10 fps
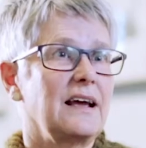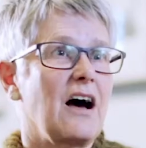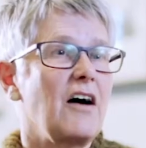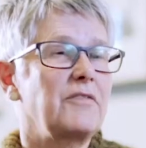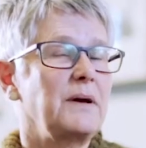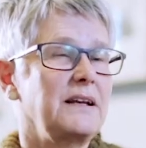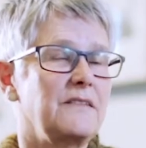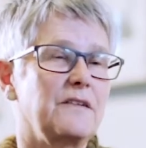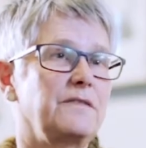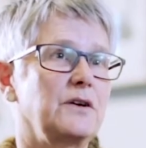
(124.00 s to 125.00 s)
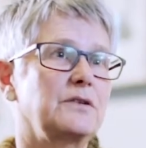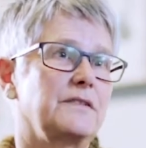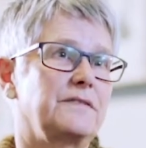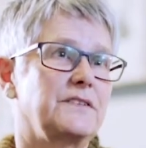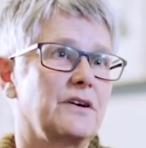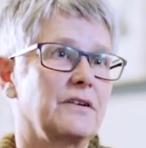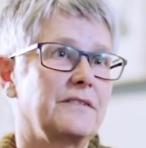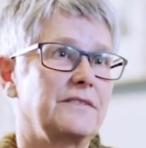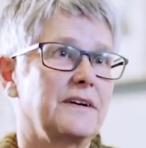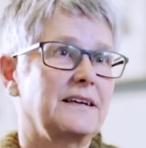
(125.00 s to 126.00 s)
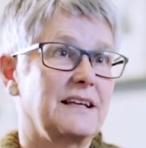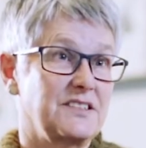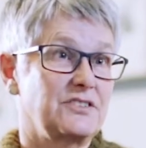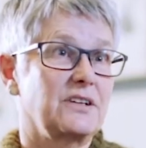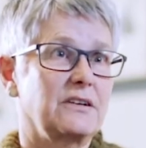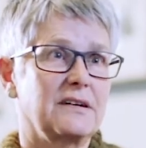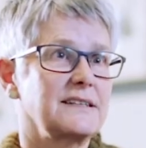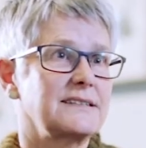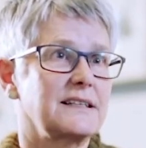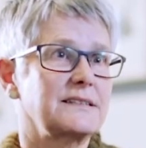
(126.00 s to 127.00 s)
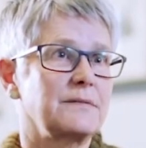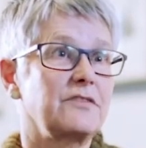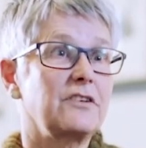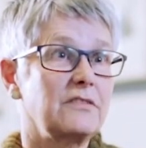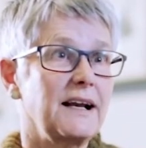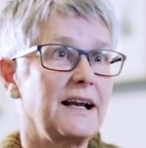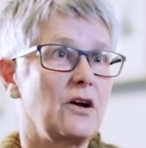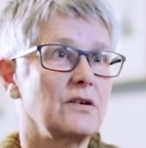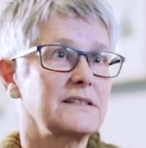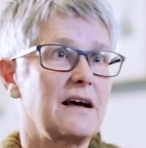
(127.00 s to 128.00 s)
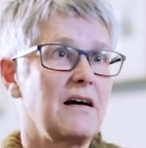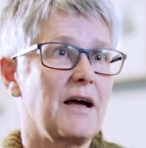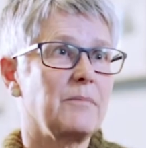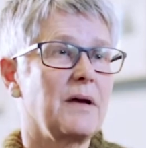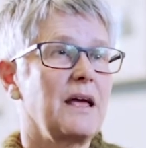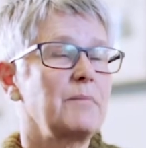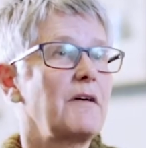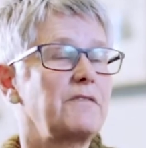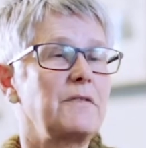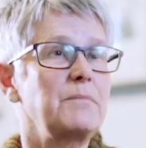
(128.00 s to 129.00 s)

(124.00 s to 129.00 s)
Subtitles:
I've been in the field of photography, history, criticism for a really long time, but for